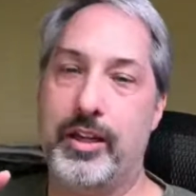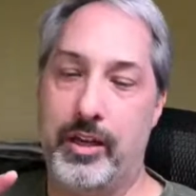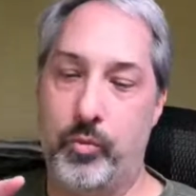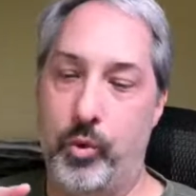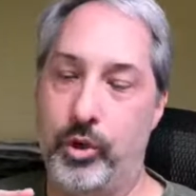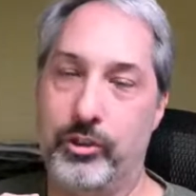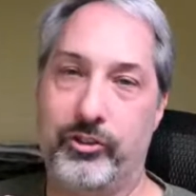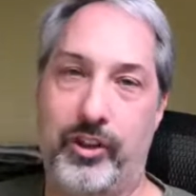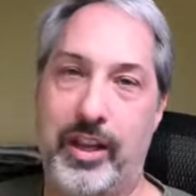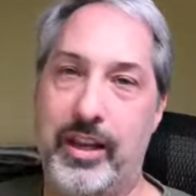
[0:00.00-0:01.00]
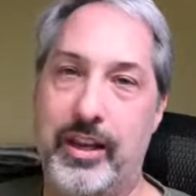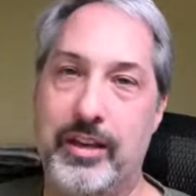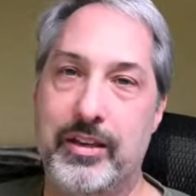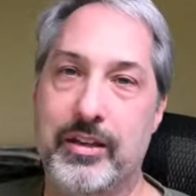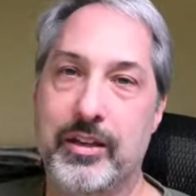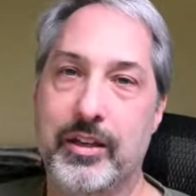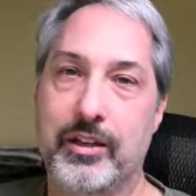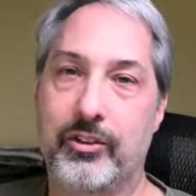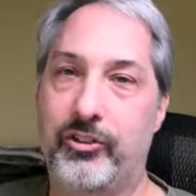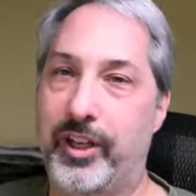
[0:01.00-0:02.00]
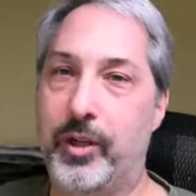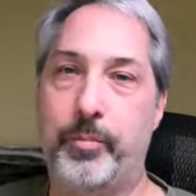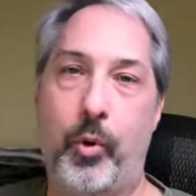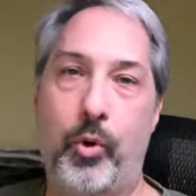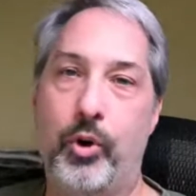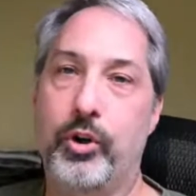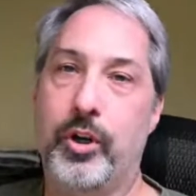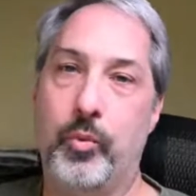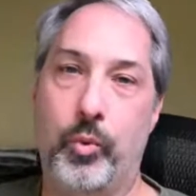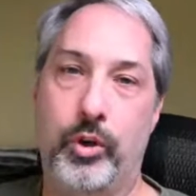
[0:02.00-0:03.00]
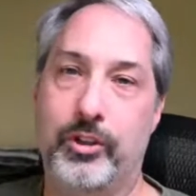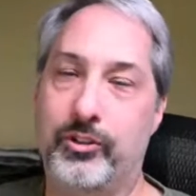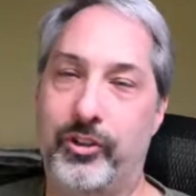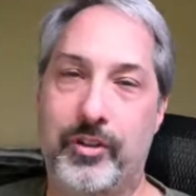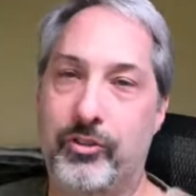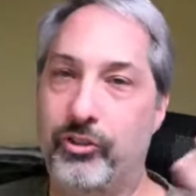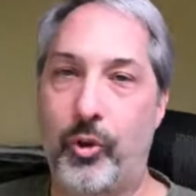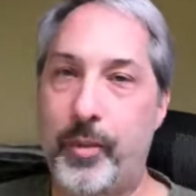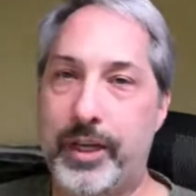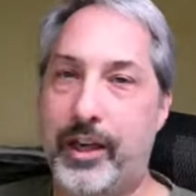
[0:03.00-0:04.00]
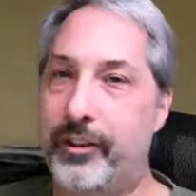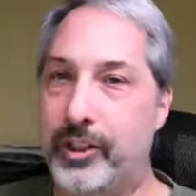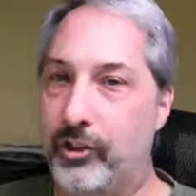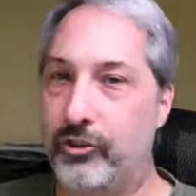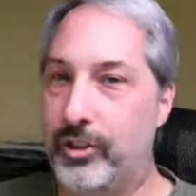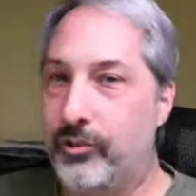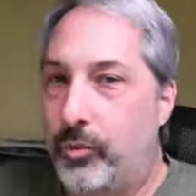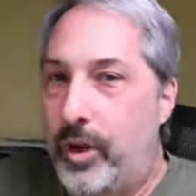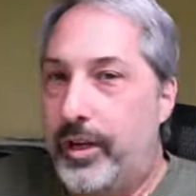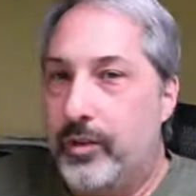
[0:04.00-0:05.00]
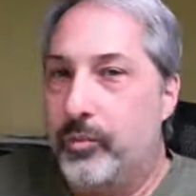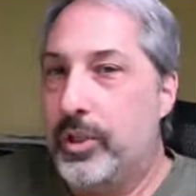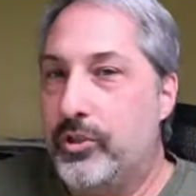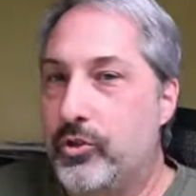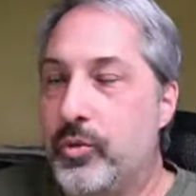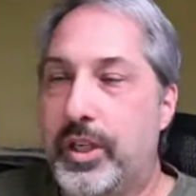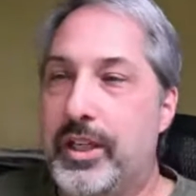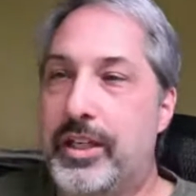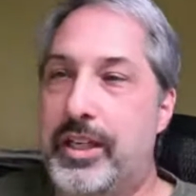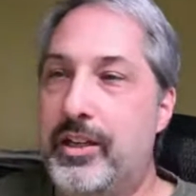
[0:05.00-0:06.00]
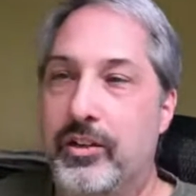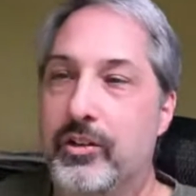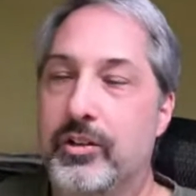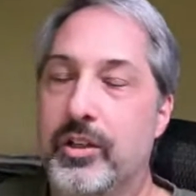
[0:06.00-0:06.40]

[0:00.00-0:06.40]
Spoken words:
it works in Singapore, it works in so many other countries. Why aren't we doing it here?